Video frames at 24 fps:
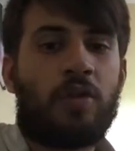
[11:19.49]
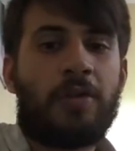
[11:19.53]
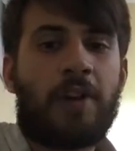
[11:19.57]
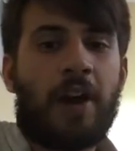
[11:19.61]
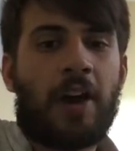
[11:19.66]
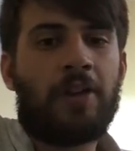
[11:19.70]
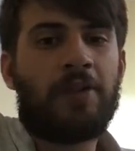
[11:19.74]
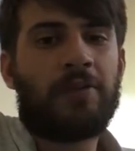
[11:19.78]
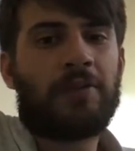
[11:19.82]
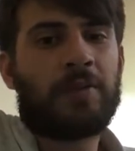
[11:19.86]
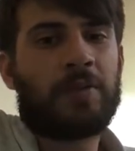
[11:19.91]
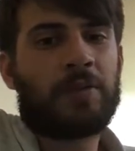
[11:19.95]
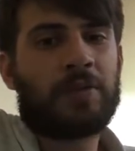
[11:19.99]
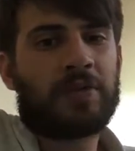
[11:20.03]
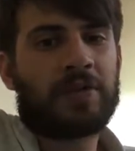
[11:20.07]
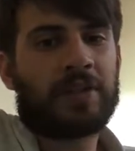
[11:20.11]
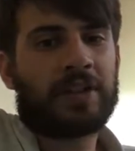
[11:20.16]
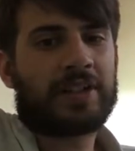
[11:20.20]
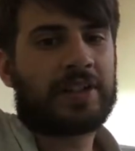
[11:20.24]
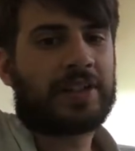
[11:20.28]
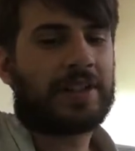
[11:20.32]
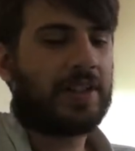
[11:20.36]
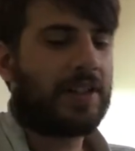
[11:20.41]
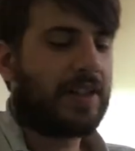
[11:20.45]
overboard, and
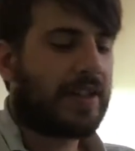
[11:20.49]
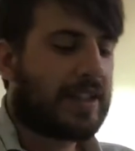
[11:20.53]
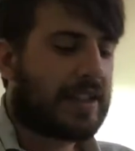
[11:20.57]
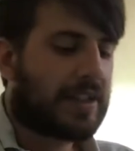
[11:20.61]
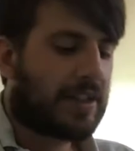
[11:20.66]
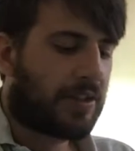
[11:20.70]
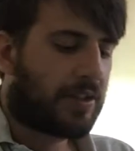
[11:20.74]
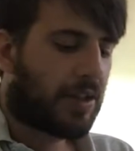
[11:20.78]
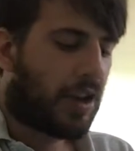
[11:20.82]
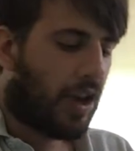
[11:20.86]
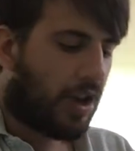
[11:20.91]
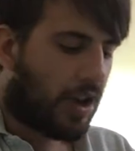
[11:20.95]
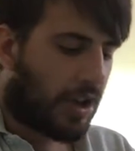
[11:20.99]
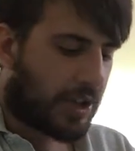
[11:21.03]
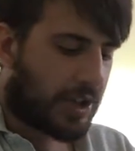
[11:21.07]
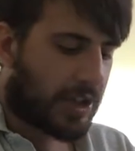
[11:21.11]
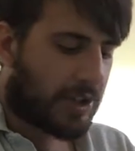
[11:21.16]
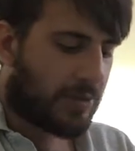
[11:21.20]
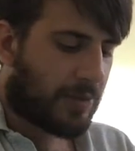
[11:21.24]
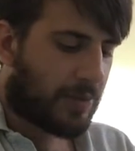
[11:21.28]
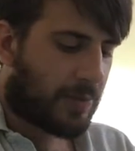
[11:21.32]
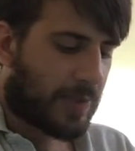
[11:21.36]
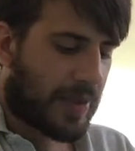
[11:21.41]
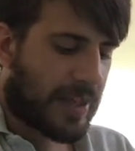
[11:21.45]
I certainly don't
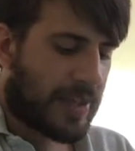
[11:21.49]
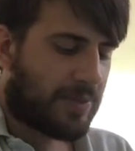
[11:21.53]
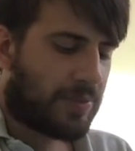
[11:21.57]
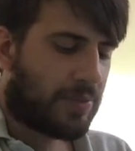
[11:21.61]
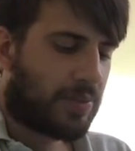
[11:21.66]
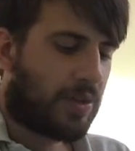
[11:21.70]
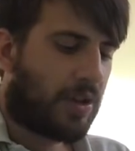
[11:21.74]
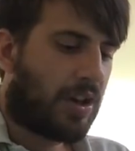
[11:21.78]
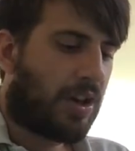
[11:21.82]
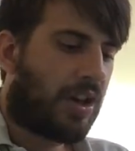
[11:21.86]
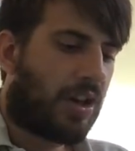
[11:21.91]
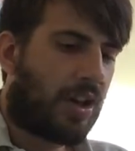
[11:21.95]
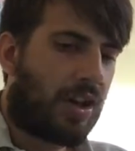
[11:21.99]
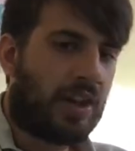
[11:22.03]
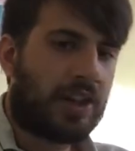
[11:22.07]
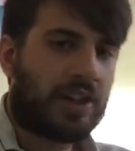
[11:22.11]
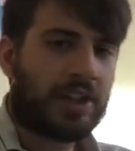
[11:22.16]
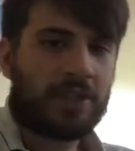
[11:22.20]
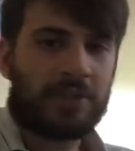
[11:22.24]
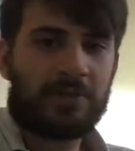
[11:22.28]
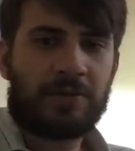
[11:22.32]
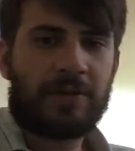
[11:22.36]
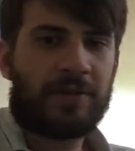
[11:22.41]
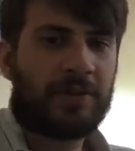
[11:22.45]
argue with people or
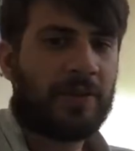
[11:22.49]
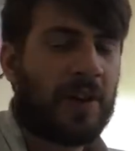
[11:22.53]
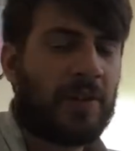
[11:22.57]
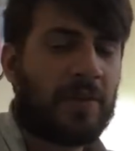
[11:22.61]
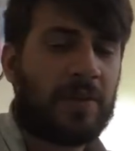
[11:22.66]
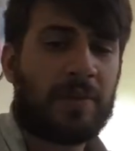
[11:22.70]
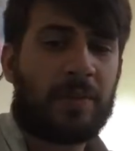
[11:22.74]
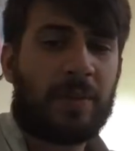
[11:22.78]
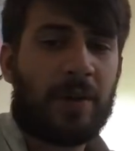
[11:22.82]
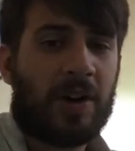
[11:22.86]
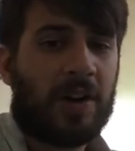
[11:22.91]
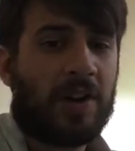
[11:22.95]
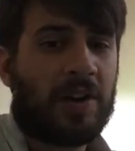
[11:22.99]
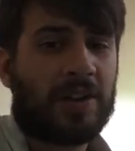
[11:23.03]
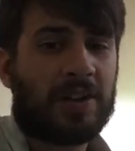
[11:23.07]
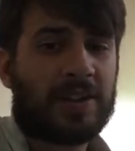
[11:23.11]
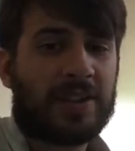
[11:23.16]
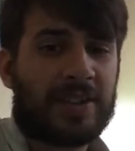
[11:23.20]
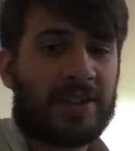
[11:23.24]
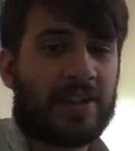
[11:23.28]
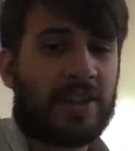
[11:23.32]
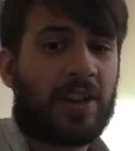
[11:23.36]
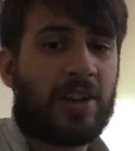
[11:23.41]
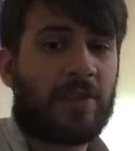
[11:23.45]
argue with other Park
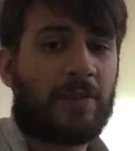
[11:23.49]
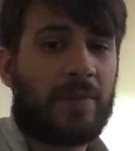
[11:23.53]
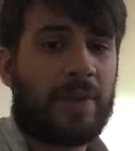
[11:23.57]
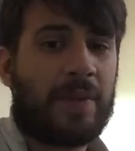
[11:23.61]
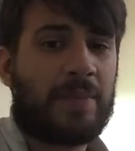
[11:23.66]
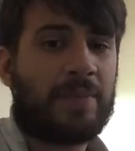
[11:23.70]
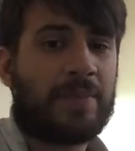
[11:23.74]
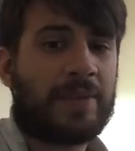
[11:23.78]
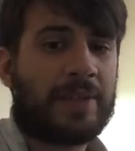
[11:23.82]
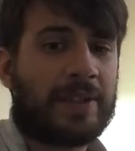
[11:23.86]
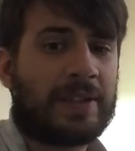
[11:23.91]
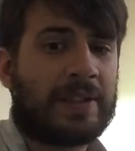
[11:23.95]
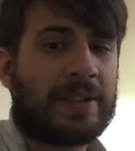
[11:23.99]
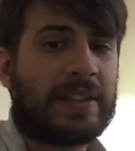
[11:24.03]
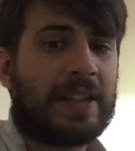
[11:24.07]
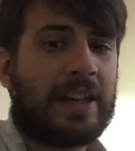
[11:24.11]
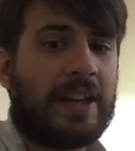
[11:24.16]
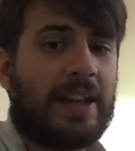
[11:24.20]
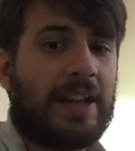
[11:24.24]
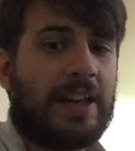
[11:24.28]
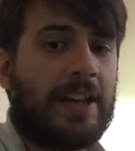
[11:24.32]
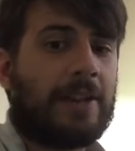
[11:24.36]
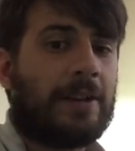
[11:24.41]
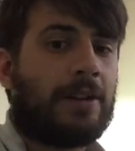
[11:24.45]
staff members
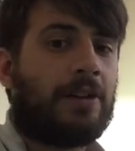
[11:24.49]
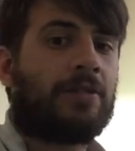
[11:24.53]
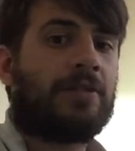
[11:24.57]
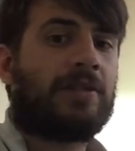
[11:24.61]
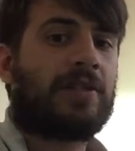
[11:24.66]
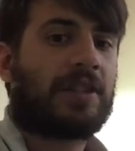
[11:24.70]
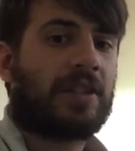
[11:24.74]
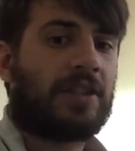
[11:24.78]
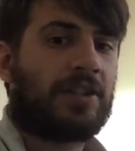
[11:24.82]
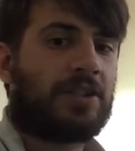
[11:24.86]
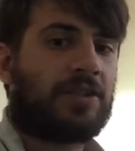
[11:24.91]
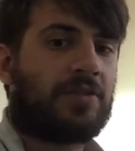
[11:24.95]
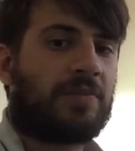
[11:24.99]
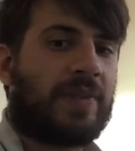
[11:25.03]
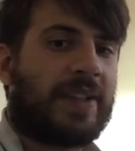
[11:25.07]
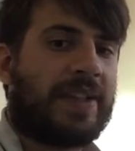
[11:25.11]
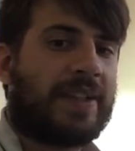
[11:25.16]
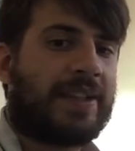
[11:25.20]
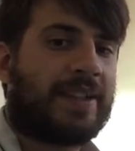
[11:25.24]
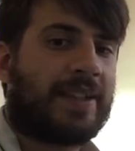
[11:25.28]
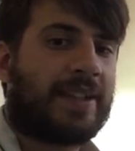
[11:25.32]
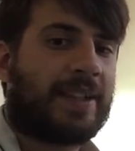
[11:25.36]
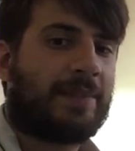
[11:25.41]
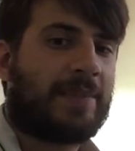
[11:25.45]
on social
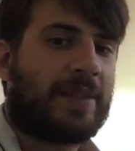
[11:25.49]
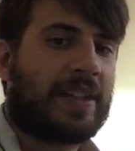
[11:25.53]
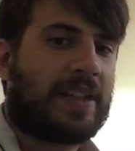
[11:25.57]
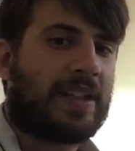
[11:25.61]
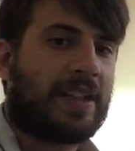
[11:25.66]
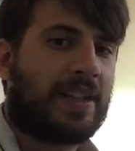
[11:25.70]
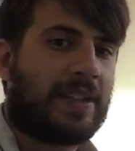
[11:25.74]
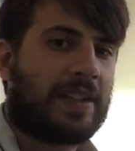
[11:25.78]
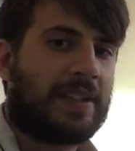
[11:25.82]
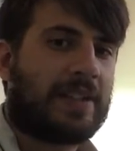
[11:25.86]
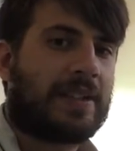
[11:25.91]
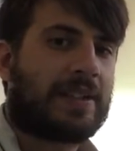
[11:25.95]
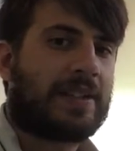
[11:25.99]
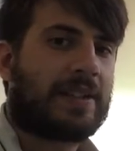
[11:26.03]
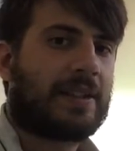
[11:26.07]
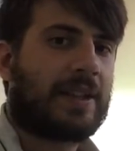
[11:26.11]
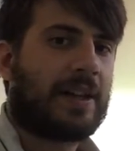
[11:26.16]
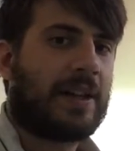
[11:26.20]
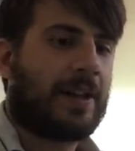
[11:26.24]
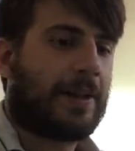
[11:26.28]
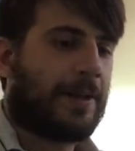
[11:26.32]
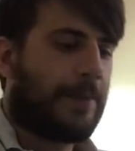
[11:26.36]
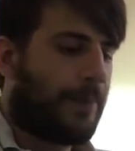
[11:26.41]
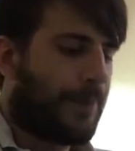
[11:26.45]
media, because
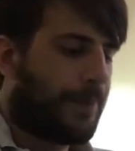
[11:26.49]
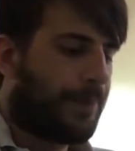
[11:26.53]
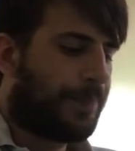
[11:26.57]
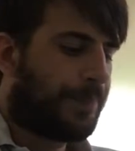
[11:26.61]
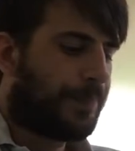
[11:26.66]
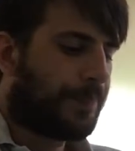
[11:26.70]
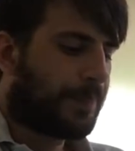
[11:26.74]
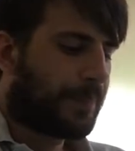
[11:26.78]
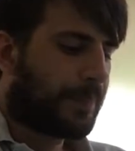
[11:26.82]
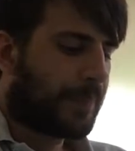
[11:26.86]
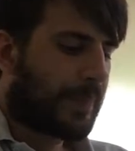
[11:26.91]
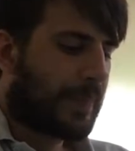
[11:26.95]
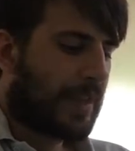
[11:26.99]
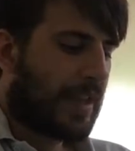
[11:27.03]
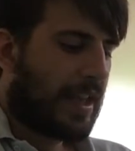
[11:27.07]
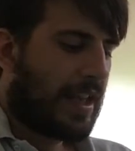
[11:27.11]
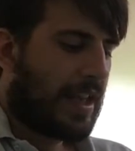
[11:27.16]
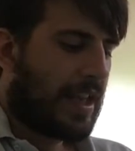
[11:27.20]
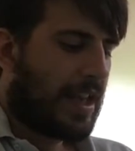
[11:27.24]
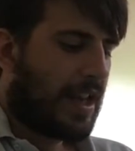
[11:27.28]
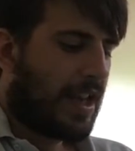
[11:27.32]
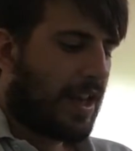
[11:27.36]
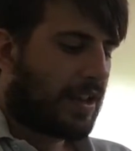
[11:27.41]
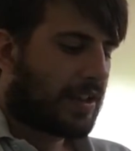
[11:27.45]

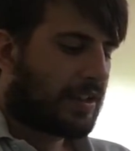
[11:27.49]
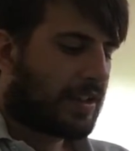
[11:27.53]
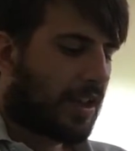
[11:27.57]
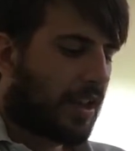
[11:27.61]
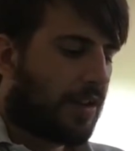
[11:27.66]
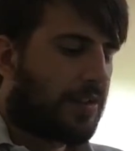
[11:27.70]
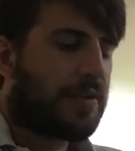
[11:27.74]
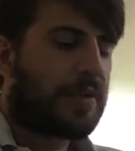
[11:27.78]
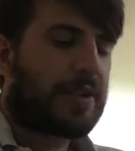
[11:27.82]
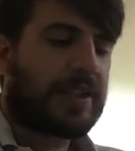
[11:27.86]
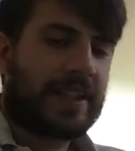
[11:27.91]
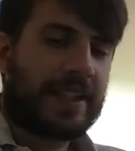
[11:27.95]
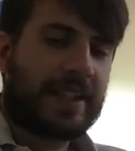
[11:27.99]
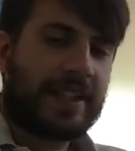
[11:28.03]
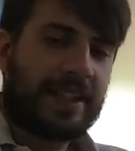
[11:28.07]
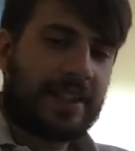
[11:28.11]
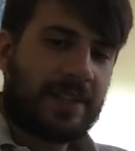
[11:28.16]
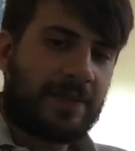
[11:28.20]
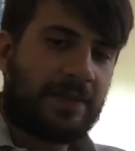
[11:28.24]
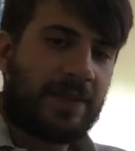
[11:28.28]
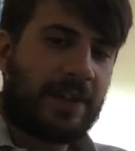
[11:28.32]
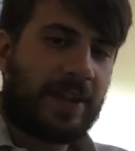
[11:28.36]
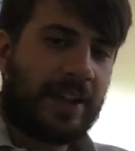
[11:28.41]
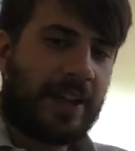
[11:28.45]
I don't think it's
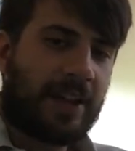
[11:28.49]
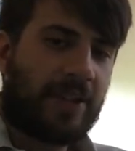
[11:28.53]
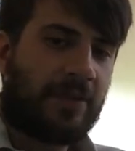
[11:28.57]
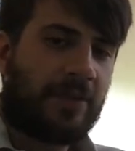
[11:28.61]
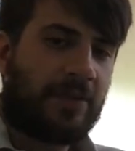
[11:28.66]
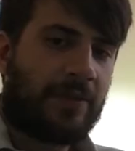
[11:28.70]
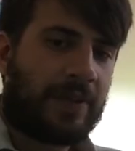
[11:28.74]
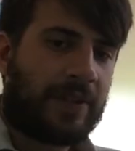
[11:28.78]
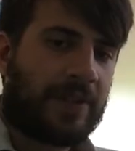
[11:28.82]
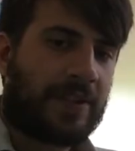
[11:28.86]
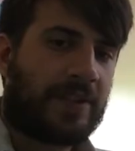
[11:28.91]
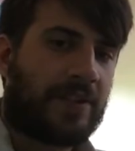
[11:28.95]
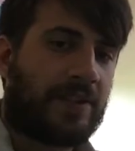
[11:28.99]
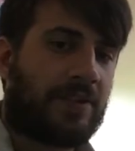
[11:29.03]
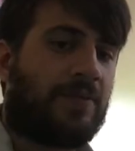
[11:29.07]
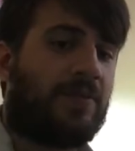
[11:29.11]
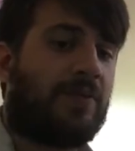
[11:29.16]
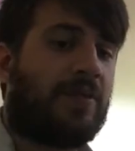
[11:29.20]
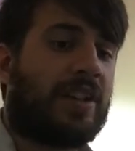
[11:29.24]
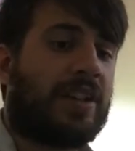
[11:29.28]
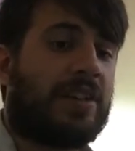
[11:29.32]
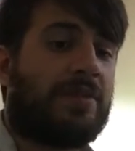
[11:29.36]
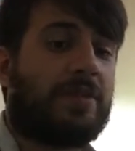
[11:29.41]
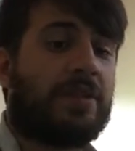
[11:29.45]
a very helpful thing to do, and
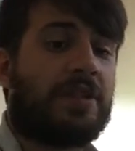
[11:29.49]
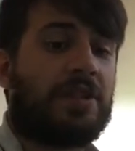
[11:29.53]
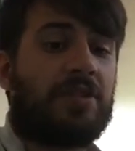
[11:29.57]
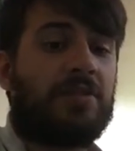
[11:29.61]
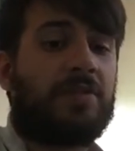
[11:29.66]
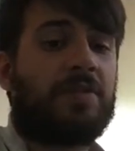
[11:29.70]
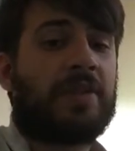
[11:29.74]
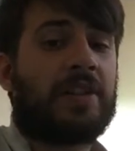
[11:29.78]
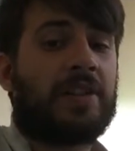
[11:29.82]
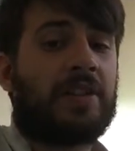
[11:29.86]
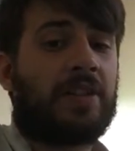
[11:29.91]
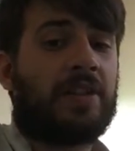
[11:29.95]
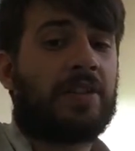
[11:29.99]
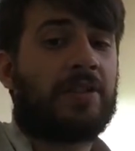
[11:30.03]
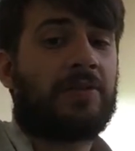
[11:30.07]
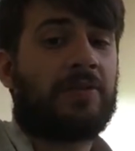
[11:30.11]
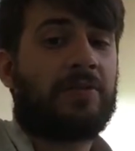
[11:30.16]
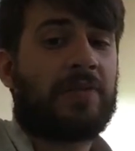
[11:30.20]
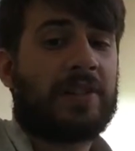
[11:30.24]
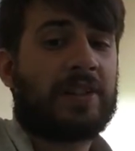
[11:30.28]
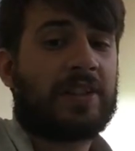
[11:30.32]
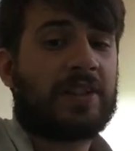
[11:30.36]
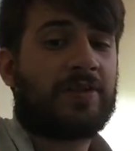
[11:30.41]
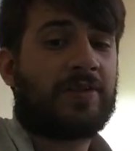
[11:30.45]
really we shouldn't be arguing
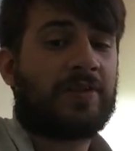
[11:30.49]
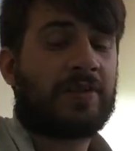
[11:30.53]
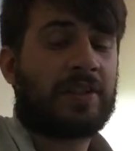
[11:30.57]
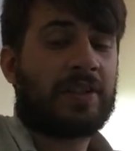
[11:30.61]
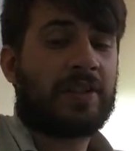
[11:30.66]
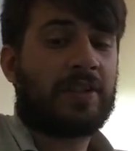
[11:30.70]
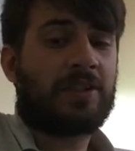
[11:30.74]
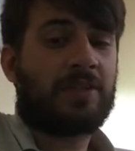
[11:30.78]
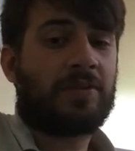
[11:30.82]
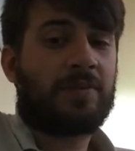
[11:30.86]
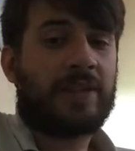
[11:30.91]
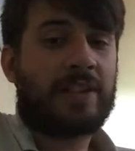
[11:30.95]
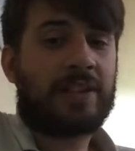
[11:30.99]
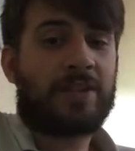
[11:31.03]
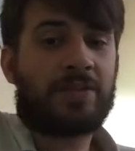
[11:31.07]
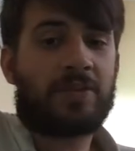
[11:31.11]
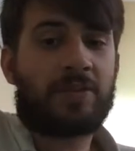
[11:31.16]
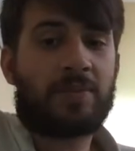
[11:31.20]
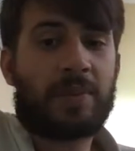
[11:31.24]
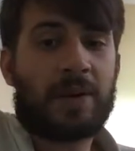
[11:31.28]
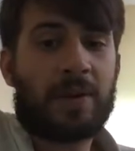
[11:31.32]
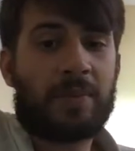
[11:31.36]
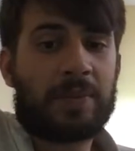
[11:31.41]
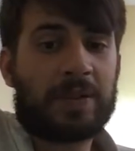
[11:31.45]
with each other on social media on
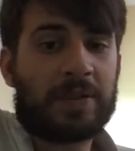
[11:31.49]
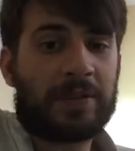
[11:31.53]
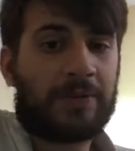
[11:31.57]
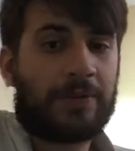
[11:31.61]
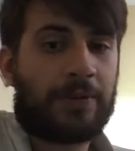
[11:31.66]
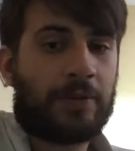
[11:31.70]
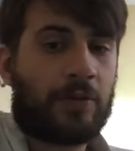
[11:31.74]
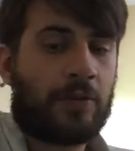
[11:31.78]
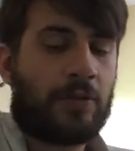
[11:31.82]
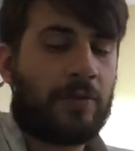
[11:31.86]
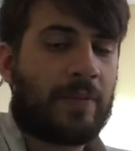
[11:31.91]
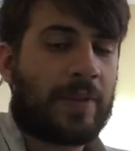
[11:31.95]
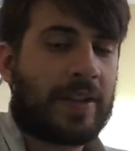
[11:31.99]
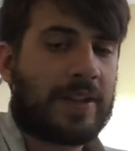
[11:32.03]
a public forum.